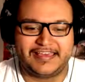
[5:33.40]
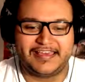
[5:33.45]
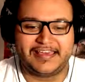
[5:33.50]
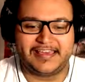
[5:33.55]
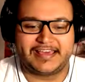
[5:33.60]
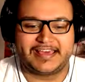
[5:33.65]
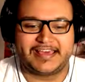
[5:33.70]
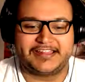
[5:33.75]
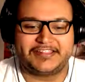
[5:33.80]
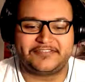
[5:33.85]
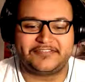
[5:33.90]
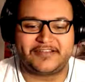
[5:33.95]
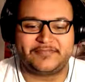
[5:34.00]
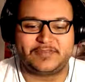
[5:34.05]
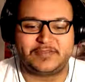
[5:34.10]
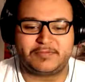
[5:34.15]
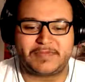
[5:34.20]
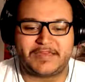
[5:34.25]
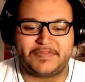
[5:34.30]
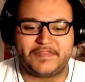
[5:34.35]

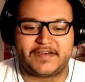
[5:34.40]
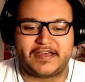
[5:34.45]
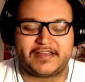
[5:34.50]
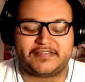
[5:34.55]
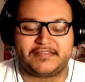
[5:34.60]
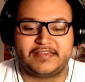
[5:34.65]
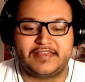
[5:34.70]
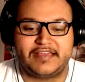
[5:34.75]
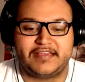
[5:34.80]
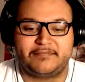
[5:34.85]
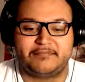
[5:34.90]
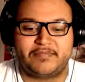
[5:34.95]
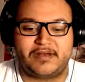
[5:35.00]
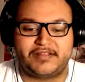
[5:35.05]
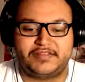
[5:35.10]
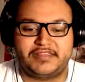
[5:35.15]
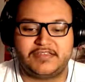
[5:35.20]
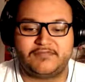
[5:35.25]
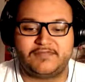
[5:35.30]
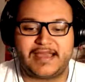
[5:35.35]
Interrupting my thoughts,
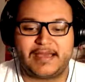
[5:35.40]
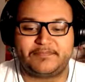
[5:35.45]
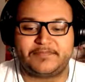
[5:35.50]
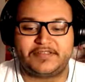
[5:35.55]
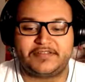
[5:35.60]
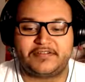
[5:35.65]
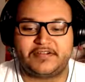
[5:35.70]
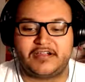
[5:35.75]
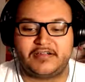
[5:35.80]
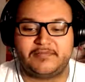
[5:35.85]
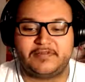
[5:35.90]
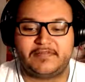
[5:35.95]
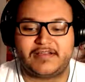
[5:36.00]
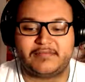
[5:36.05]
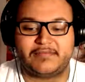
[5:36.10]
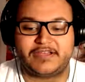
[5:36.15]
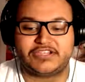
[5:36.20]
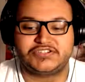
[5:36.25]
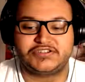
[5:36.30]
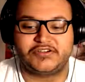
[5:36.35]
Monty wrapped an arm around
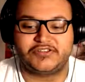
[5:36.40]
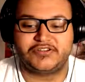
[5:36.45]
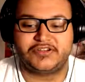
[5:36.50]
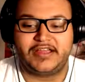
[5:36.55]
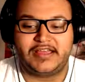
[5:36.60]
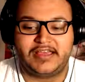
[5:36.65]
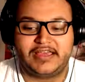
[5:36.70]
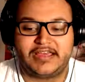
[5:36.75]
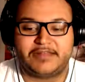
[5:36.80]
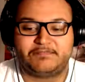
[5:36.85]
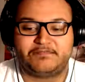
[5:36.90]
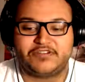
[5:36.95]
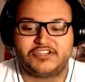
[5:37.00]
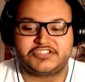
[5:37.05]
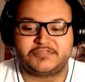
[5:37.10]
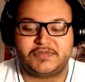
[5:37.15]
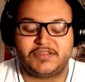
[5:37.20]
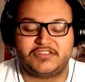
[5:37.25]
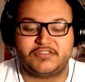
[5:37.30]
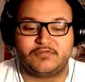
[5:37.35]
my shoulder and pushed
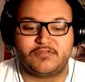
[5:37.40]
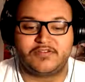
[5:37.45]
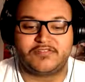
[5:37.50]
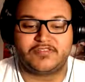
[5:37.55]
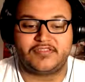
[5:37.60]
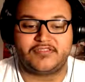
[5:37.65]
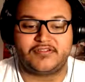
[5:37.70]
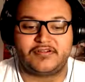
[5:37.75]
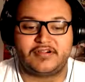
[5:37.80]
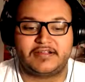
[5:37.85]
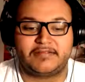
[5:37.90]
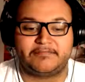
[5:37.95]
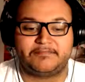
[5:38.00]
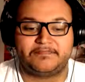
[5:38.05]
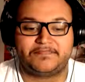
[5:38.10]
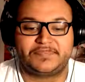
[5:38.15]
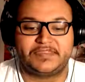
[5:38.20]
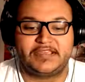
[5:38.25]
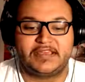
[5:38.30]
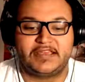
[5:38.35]
me towards the door.
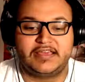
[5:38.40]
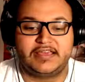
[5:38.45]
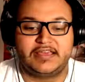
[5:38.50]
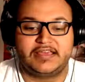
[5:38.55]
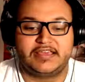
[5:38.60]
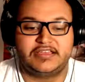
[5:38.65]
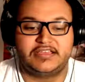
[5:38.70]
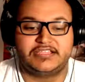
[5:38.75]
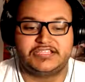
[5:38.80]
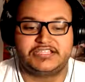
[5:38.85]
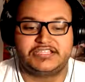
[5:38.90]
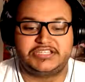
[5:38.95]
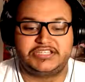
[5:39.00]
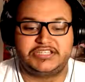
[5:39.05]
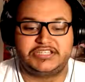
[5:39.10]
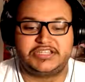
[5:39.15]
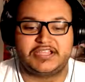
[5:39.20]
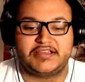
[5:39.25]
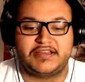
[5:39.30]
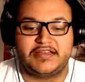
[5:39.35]

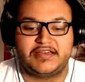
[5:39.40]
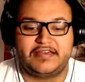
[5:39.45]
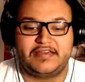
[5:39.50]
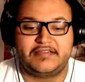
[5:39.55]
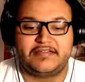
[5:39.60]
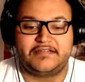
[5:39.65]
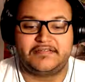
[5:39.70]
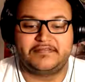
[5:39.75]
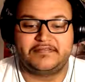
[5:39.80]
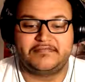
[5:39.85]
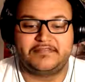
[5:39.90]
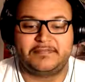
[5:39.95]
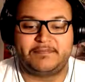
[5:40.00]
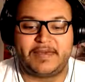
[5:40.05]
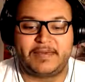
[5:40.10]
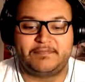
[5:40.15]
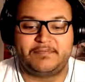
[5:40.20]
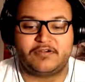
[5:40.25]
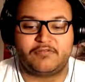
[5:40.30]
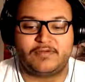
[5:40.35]
Shh!
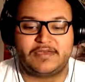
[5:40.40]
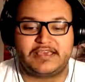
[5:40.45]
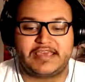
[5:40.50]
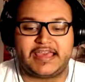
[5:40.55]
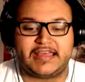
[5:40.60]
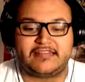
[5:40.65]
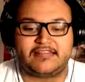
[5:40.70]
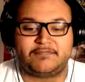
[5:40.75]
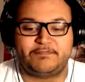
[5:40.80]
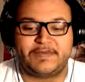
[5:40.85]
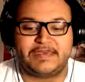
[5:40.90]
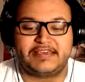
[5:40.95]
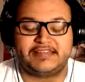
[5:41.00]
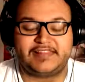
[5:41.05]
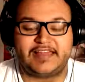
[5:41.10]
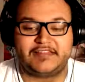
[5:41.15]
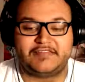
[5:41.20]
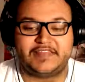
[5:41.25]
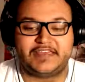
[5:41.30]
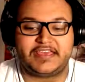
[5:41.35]
Remember, we can't speak
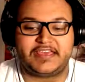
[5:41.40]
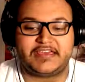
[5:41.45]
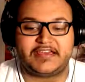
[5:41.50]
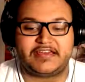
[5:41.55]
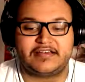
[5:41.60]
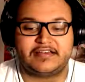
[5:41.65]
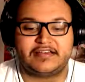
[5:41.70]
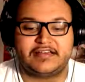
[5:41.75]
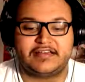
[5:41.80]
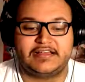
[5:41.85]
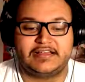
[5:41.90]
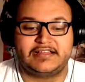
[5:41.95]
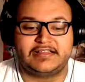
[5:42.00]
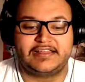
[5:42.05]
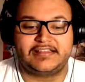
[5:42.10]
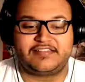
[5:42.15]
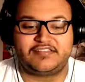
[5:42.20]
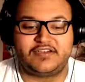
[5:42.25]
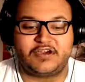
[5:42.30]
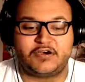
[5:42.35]
loudly here.
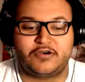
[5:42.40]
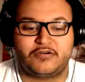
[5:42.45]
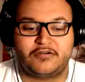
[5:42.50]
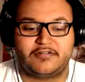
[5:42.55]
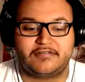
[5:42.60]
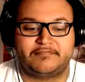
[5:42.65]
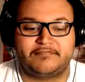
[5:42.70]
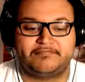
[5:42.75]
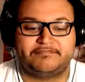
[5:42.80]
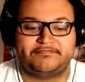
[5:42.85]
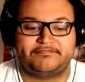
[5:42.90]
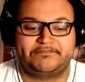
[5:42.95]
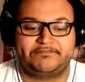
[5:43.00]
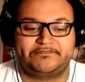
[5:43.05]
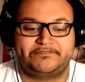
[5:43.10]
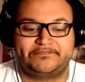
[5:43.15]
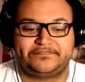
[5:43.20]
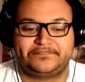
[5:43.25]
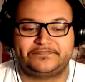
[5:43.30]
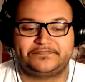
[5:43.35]
Let's go!
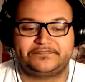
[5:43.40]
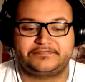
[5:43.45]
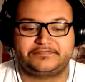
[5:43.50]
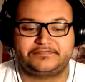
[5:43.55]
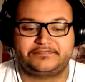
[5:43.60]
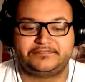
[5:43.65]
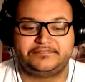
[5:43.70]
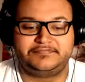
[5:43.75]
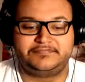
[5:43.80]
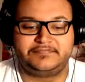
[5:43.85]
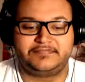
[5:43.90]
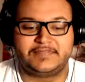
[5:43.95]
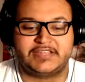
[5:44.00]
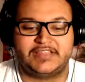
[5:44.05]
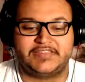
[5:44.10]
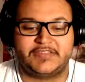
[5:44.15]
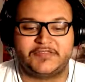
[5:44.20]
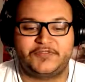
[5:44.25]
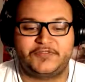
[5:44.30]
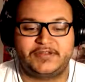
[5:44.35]
And
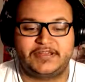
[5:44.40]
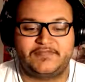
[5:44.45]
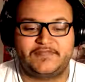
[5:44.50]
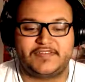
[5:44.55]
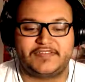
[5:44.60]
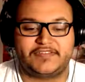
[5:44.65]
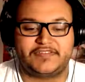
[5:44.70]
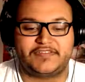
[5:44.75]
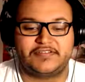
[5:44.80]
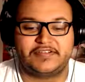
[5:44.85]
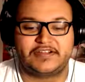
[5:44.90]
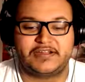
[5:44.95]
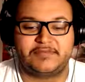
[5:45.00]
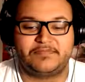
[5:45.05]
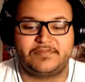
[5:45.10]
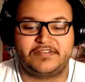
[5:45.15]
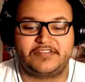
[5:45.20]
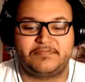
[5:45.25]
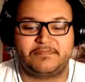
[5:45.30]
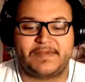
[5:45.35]
the three of us took our
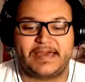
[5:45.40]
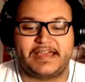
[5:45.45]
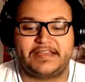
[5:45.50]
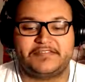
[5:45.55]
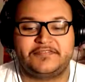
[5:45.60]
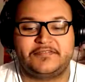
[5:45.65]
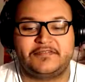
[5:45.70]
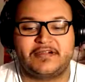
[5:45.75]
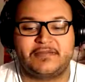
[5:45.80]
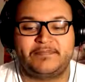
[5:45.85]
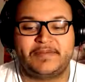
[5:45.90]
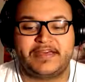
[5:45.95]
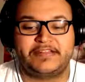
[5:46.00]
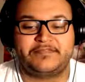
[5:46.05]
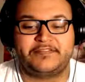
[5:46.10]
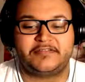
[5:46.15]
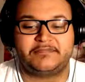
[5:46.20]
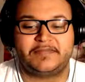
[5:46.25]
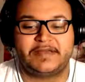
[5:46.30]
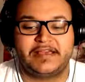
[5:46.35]
books back to our
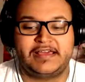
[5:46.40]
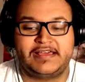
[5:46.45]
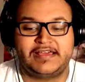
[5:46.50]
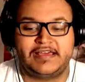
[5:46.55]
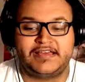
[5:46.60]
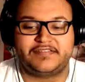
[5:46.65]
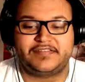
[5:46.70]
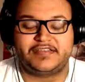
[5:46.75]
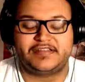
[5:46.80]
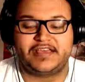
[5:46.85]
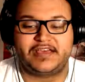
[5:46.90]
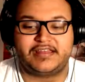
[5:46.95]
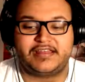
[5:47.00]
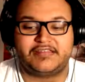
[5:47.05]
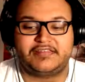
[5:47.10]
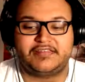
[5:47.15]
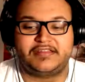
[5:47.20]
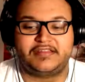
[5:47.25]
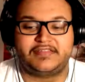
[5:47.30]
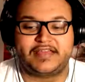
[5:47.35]
bedroom and then headed
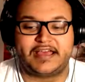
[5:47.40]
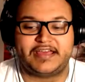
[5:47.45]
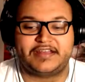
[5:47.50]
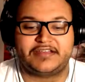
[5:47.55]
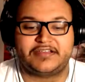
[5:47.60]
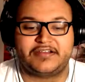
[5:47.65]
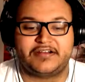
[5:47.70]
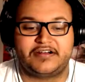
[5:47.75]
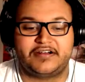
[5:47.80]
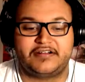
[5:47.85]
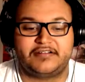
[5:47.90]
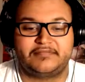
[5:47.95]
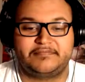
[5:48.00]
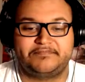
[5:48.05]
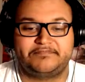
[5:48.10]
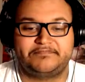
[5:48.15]
to the dining hall.